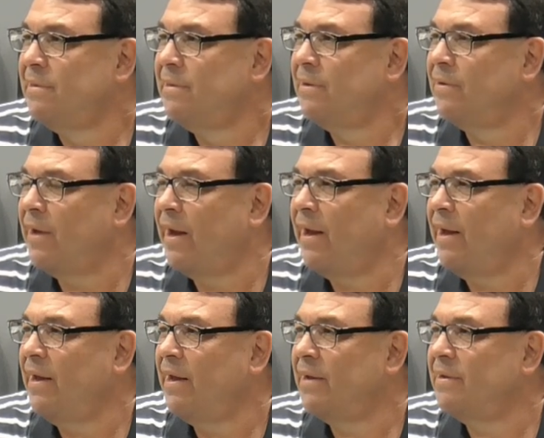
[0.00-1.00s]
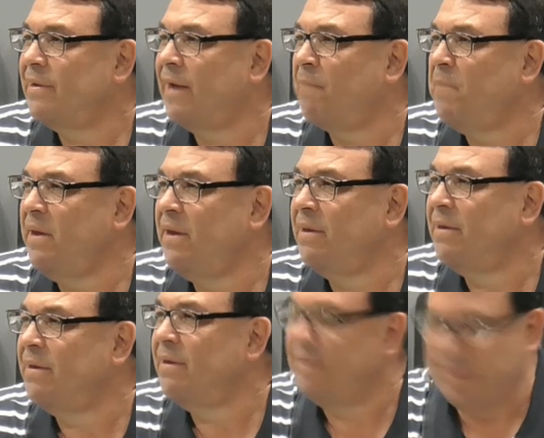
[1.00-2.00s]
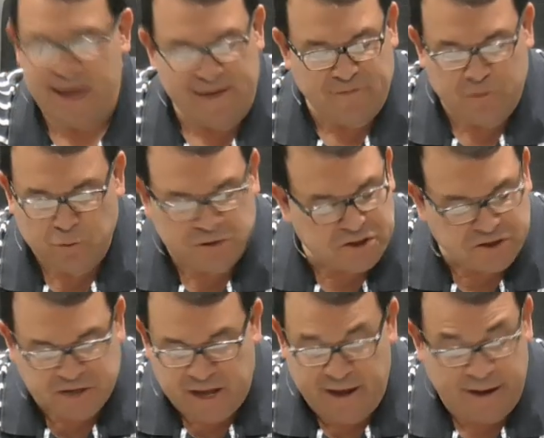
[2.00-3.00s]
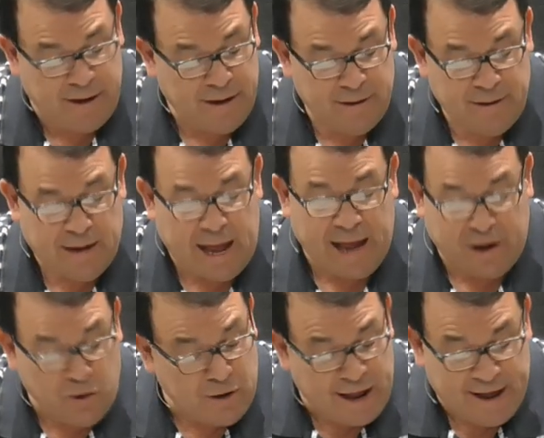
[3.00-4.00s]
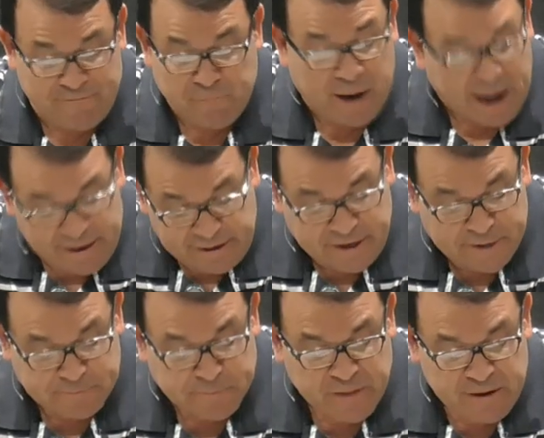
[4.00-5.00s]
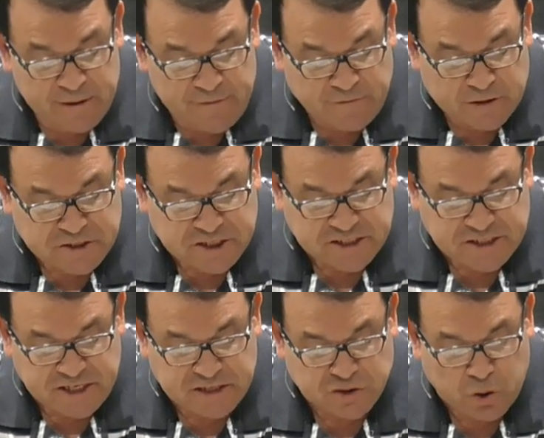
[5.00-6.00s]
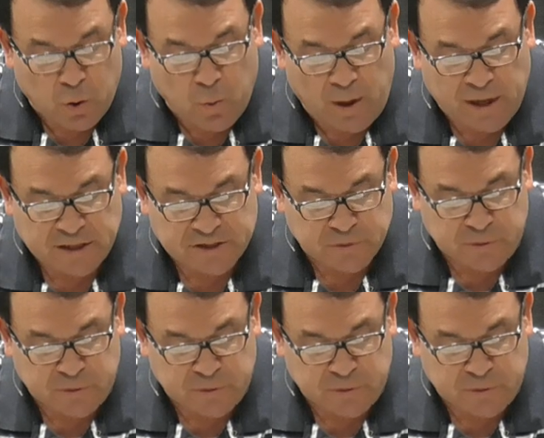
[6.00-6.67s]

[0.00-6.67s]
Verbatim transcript: okay? I mean, David was just saying, I could have, but I didn't. Verse 16, so it was, when